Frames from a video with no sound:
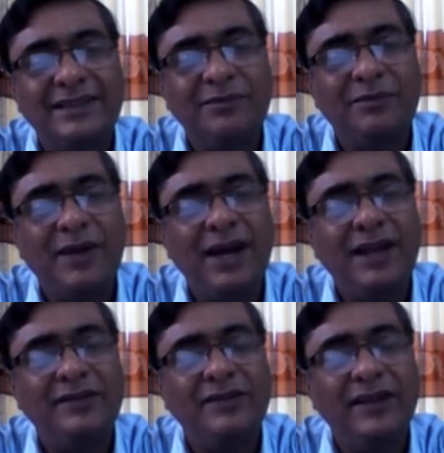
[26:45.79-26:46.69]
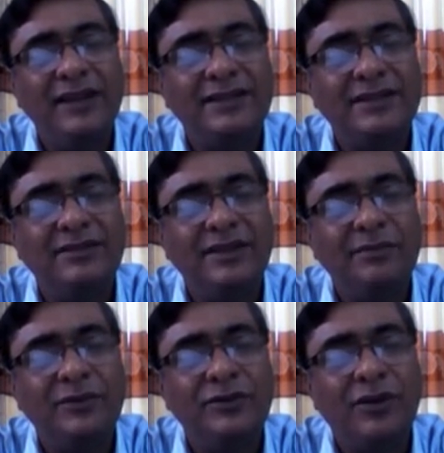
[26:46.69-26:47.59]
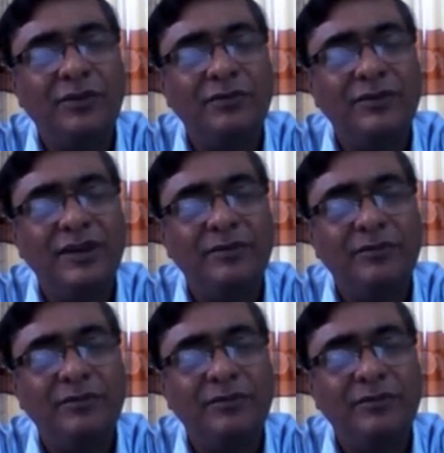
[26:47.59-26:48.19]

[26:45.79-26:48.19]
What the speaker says: in pine trees, drip, drop,